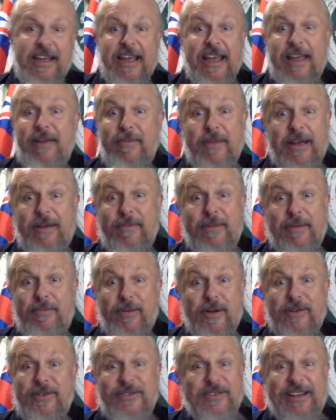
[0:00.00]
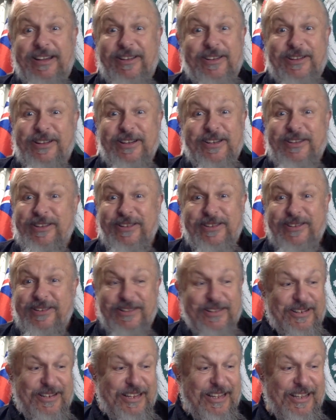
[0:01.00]
And my person ain't looking too
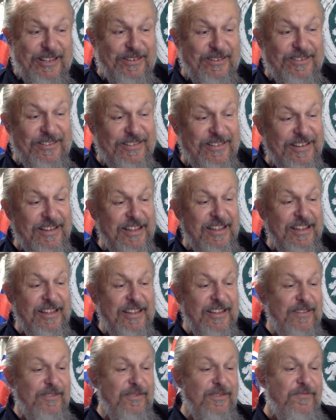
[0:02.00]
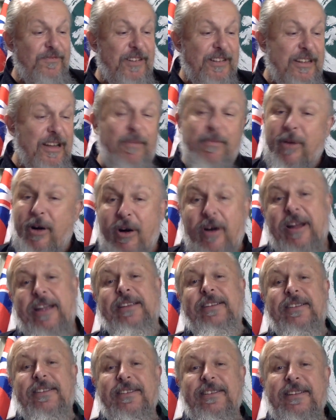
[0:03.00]
good either. Come
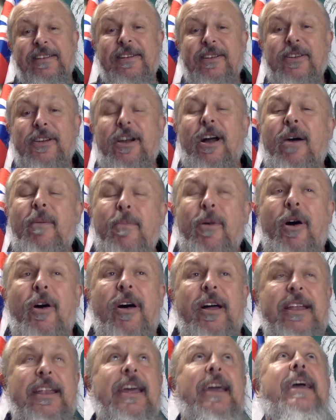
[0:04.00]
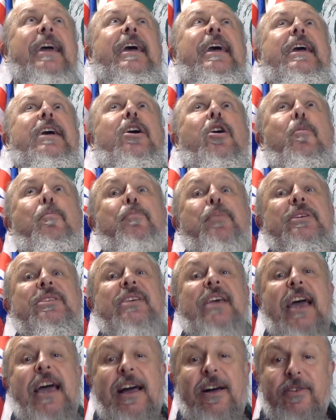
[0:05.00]
on. Come on. Help us
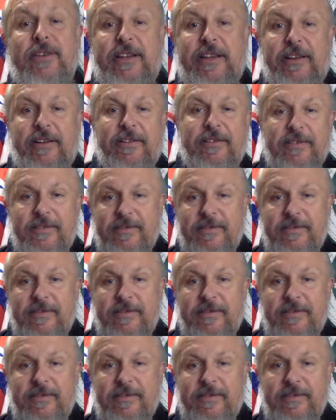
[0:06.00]
out here.